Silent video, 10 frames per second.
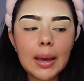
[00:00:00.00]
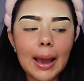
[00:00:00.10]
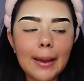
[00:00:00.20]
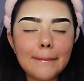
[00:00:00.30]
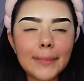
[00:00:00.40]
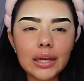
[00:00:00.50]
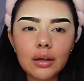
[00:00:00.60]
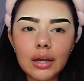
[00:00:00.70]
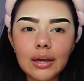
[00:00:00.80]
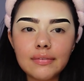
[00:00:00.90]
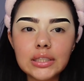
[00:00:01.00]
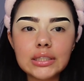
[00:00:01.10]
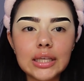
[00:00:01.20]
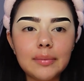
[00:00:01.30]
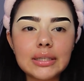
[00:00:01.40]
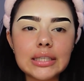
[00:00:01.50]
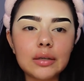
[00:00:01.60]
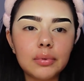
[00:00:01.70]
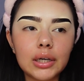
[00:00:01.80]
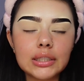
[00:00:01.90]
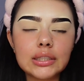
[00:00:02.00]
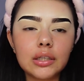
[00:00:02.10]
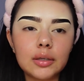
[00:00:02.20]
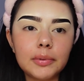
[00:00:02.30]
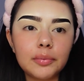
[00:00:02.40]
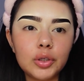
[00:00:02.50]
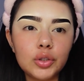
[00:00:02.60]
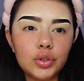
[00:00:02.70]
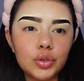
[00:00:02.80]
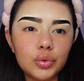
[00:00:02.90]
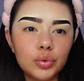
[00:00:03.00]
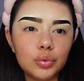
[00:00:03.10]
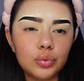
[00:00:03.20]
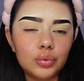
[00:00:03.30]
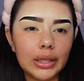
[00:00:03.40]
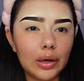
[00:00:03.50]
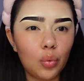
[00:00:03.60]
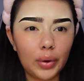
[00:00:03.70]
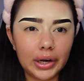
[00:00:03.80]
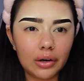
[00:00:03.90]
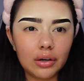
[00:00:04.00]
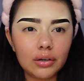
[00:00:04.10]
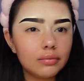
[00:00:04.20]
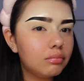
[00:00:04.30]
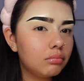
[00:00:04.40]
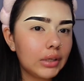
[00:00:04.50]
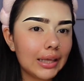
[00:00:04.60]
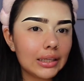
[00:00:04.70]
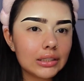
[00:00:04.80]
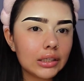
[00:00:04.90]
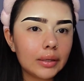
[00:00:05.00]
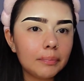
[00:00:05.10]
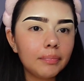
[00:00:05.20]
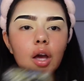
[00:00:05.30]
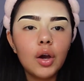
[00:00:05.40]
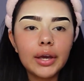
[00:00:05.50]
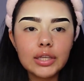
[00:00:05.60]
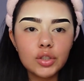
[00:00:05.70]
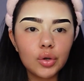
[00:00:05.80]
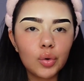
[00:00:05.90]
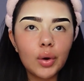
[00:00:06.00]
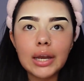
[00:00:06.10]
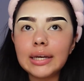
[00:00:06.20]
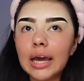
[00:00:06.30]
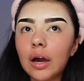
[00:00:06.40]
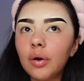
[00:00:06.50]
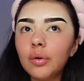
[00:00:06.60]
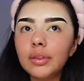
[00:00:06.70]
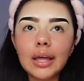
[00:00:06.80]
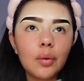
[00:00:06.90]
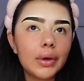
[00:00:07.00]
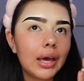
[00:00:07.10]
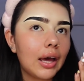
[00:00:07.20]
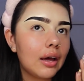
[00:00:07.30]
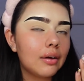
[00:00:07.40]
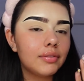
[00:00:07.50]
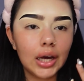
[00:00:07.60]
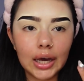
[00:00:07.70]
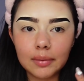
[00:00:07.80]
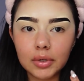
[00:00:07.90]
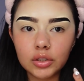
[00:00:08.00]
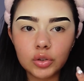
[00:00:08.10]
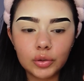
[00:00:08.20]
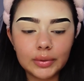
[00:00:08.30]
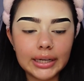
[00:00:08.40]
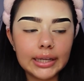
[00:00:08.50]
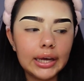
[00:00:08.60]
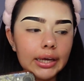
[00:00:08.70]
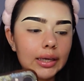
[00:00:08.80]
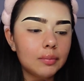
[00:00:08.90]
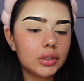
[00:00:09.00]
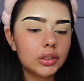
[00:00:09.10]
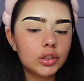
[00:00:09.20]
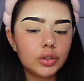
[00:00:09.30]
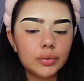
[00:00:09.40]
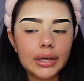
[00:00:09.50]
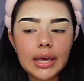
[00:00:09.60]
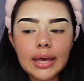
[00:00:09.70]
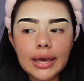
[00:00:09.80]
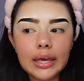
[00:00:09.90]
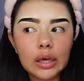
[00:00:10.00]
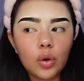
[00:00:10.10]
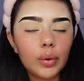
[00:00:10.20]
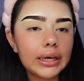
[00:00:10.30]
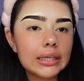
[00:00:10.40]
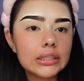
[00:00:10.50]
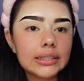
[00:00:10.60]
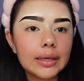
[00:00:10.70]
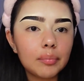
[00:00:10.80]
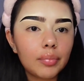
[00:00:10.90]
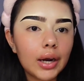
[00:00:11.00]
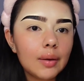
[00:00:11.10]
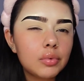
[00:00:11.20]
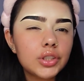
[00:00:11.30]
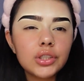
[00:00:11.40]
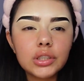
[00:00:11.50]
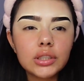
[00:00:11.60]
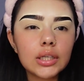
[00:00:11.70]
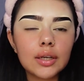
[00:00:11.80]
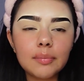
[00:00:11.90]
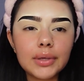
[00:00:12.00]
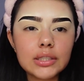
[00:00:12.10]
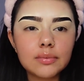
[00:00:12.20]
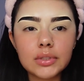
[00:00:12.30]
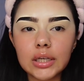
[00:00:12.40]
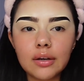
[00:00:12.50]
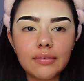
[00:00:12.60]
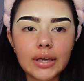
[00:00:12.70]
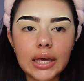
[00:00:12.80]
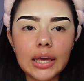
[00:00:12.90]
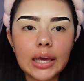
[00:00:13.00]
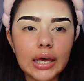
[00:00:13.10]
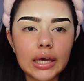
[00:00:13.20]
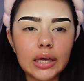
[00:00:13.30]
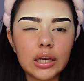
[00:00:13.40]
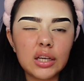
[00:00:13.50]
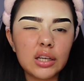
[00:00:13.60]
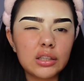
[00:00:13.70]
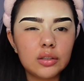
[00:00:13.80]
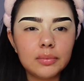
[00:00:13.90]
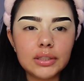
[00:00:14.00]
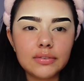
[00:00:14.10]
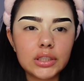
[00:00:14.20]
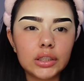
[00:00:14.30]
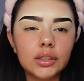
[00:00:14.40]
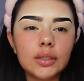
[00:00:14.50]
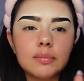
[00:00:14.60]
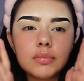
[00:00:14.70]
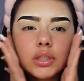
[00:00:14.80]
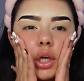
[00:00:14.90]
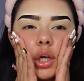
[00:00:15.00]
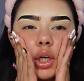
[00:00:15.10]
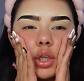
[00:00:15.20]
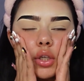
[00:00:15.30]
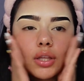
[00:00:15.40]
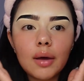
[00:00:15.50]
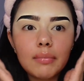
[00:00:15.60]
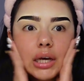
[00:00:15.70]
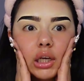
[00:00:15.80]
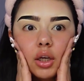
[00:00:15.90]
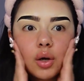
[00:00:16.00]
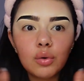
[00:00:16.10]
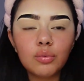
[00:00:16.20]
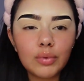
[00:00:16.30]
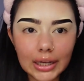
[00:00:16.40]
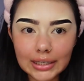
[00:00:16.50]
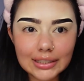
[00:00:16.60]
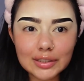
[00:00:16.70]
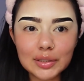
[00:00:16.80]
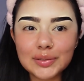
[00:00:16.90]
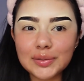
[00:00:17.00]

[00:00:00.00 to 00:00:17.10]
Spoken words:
I may not have the same exact products that a lot of people used to like wear at that time. Okay, so now that we have eyebrows ready, I am gonna do a quick skin prep, which is just gonna be some CeraVe and a little bit of serums so that my redness goes